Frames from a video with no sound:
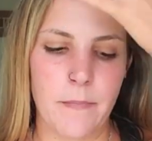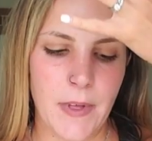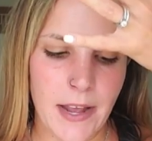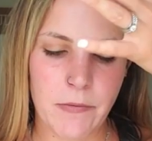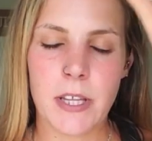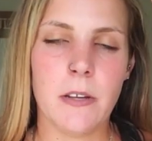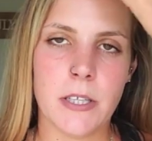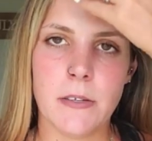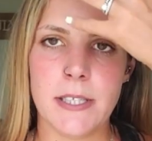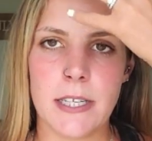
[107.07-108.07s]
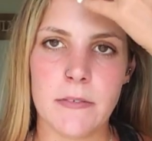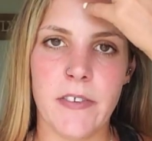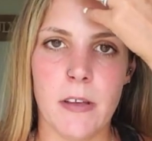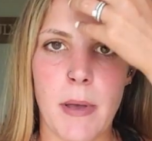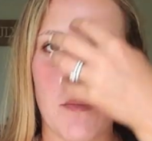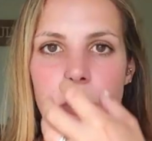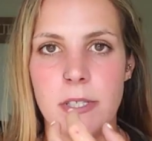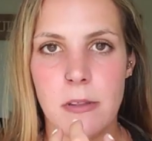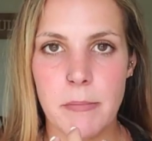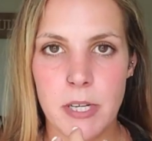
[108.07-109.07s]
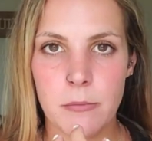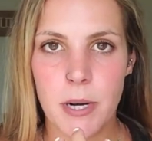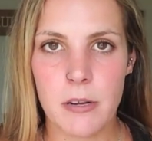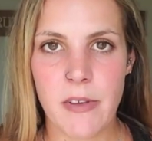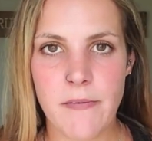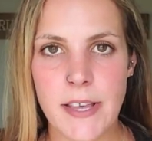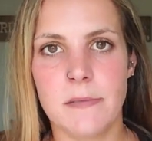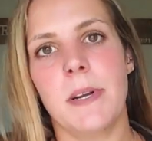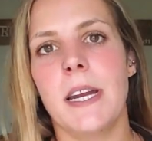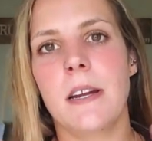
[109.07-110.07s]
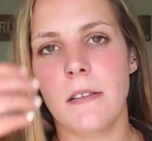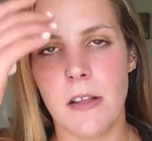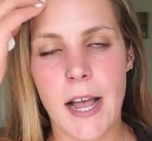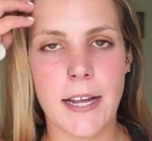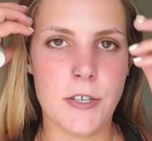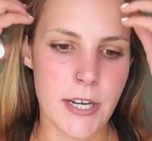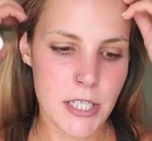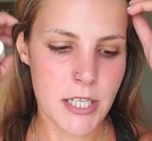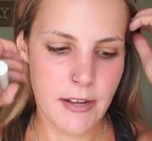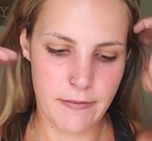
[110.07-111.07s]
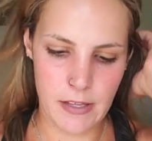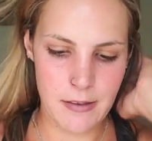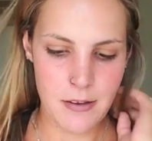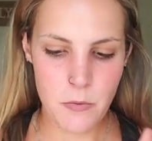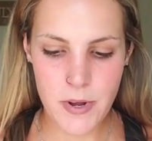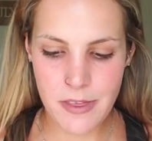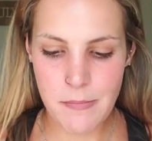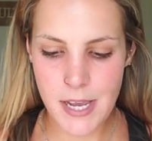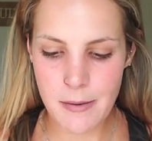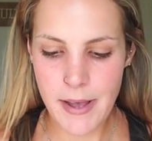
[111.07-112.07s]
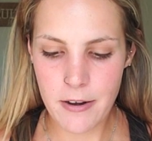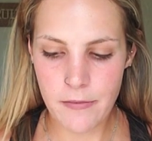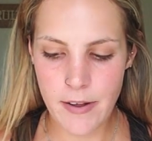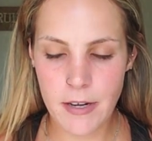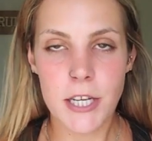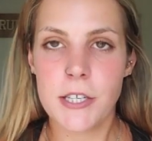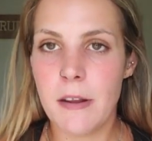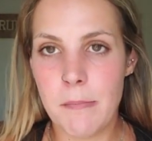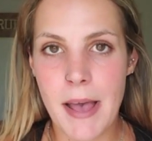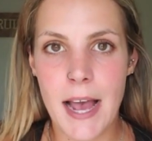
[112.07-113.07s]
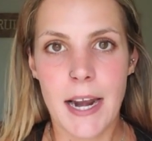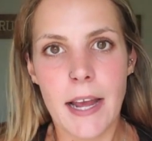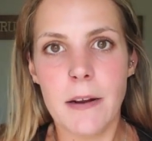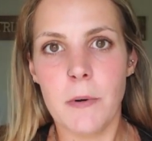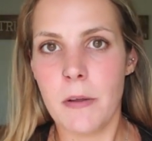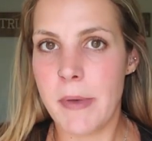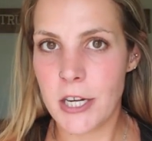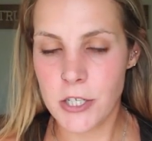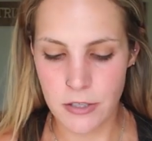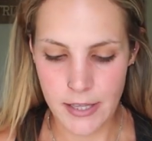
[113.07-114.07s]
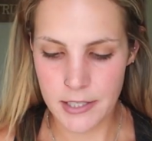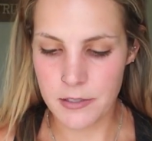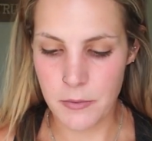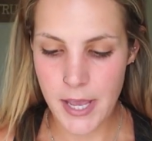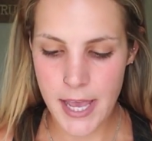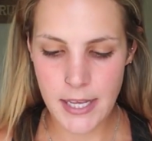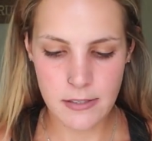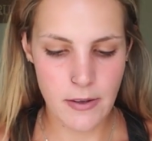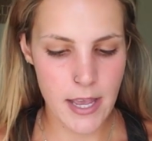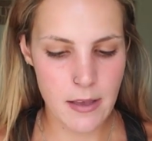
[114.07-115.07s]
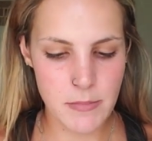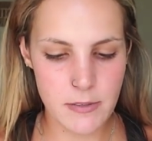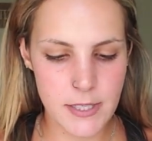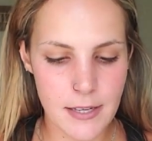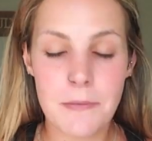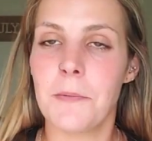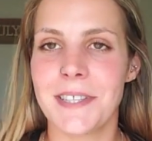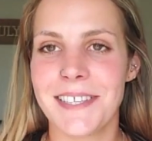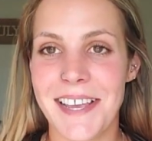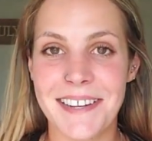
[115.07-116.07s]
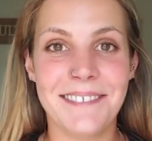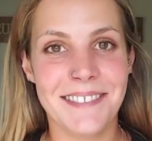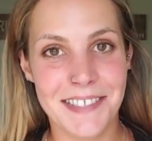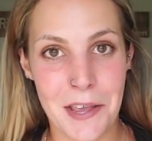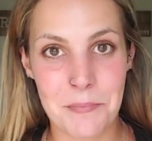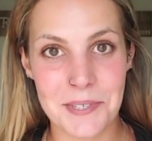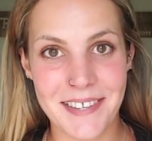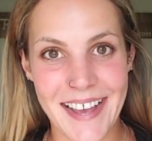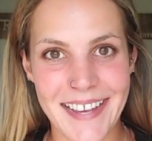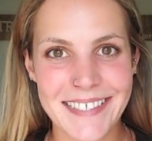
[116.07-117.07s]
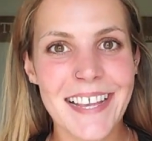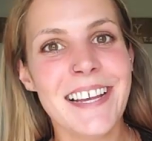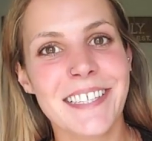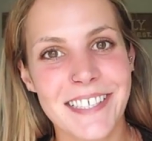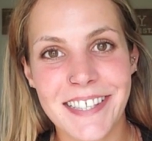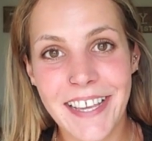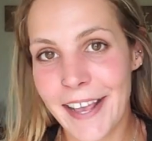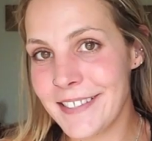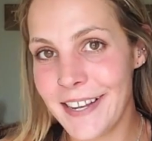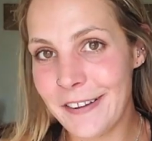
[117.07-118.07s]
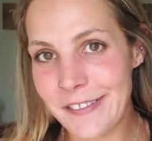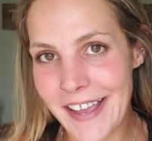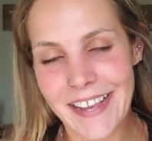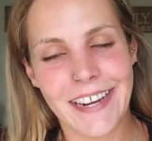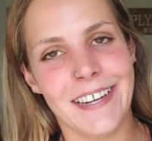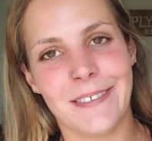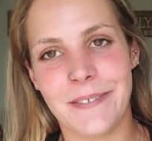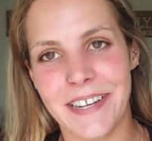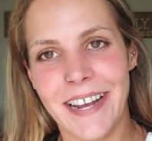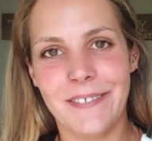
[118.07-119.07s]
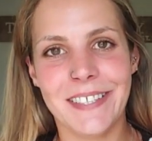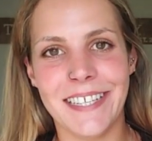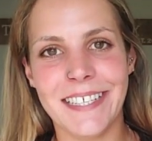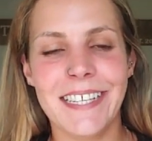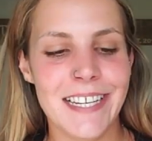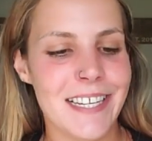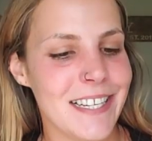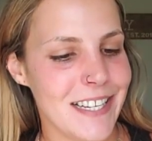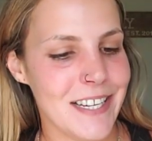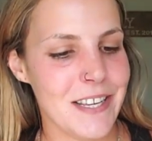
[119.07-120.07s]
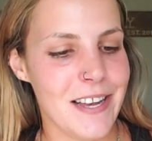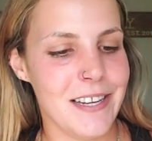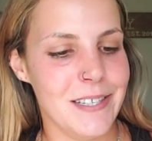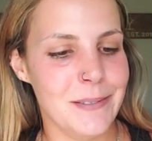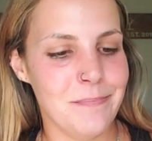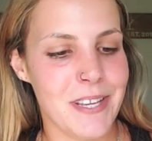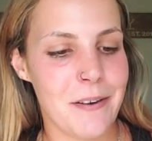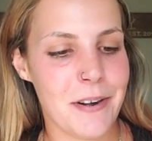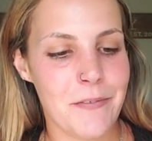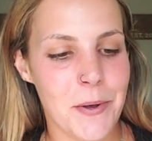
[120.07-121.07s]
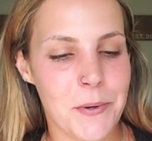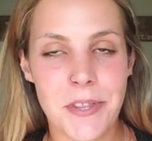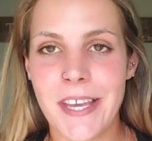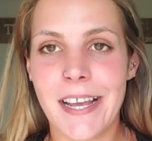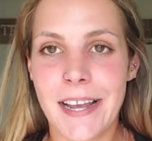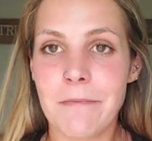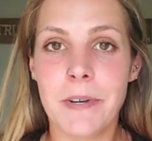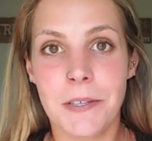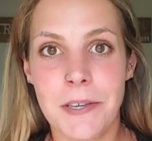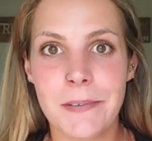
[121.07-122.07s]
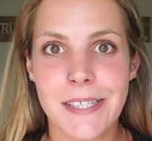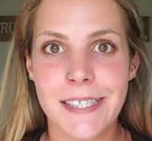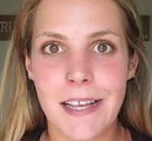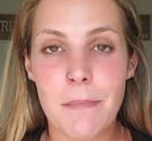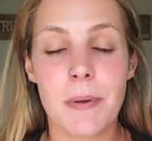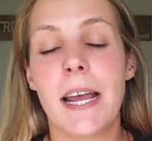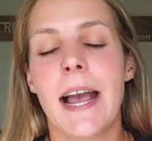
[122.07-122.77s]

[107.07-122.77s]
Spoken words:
I really only use that to fill in my pores in the middle part of my face, but I need a little hydration definitely. With it being a powder foundation and matte, I want to make sure that it's okay. So I am using, once again, sample size, just in case I don't like it. I don't want to have to get rid of a whole thing. I will use this up, but I